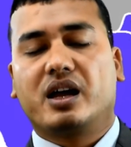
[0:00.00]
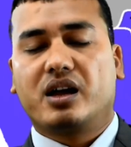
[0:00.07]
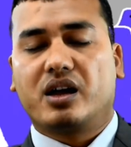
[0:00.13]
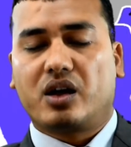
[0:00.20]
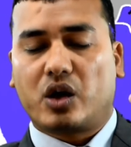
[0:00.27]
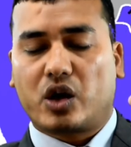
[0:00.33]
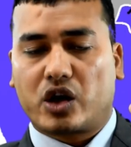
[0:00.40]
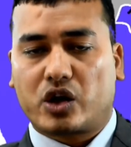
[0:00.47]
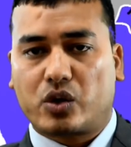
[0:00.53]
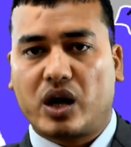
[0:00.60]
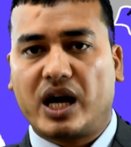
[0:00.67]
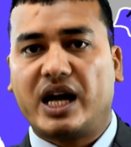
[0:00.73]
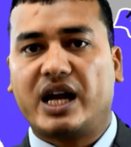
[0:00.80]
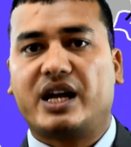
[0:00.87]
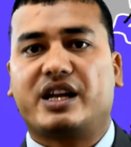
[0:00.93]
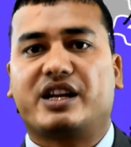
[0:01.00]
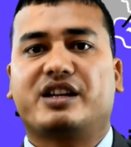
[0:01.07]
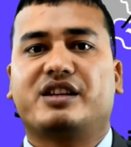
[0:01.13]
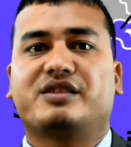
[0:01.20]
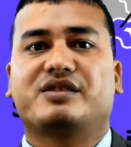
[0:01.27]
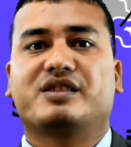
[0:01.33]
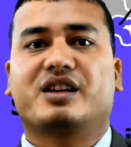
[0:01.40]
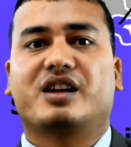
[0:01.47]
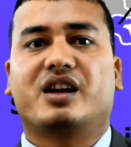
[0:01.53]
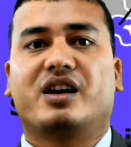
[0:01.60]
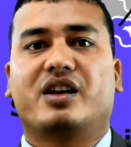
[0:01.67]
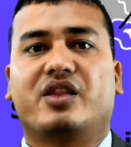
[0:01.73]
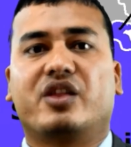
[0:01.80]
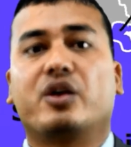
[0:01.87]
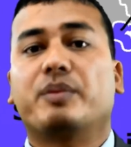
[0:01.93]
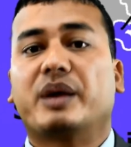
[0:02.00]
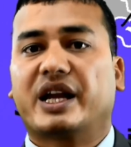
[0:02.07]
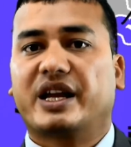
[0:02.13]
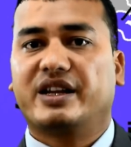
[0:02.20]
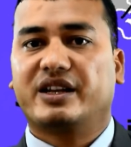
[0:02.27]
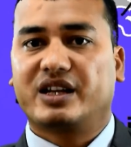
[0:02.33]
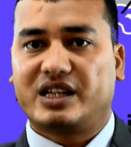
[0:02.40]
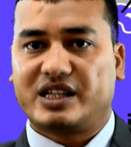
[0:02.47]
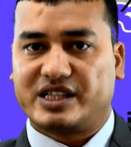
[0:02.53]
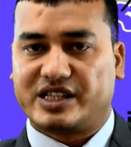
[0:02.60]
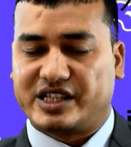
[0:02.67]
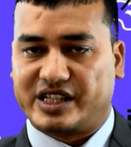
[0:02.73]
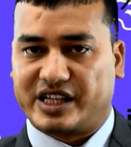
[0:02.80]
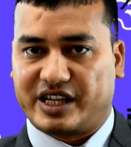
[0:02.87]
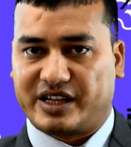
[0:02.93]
require the mechanical engineer.